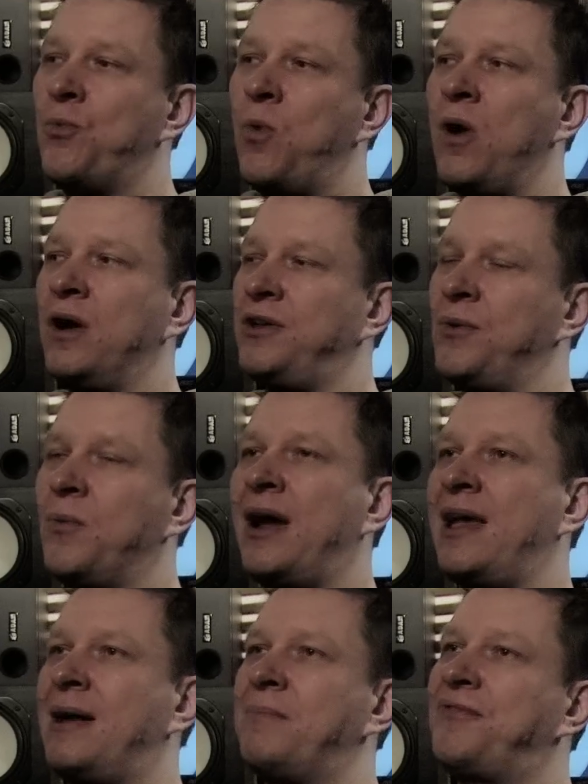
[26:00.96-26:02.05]
work your
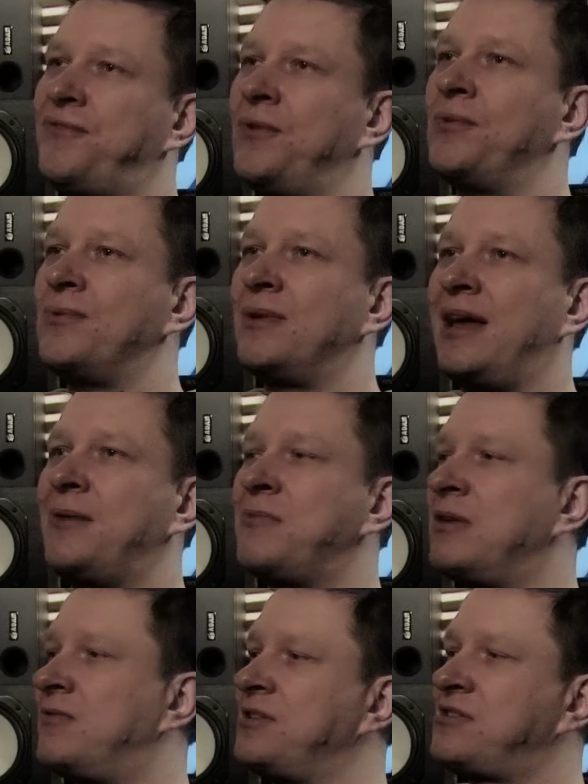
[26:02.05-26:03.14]
way up through all that,
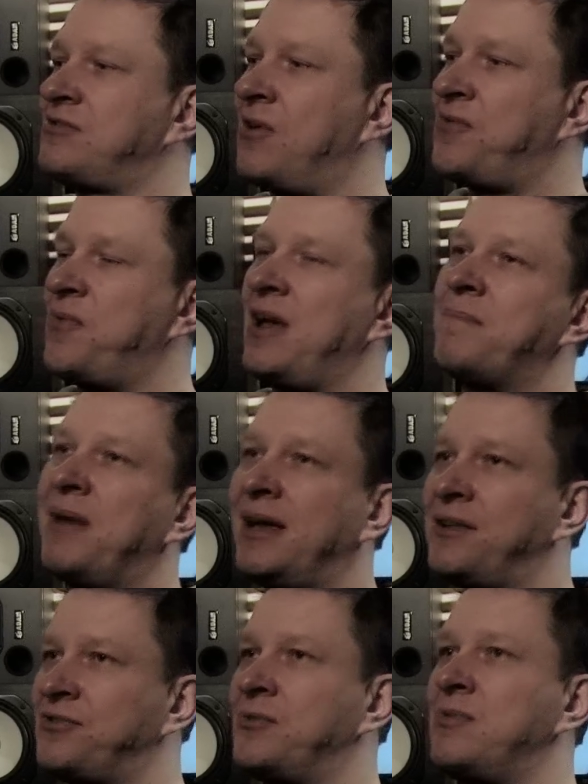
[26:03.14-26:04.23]
whether it's software
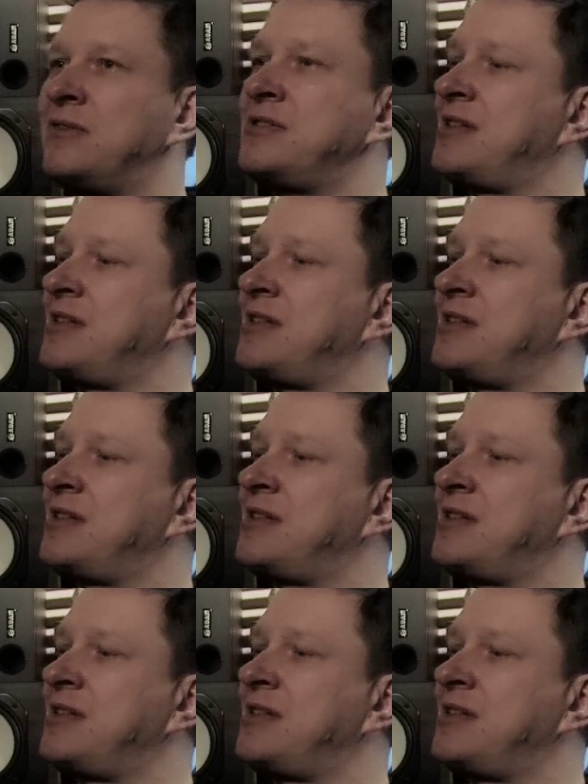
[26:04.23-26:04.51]
based or whether it's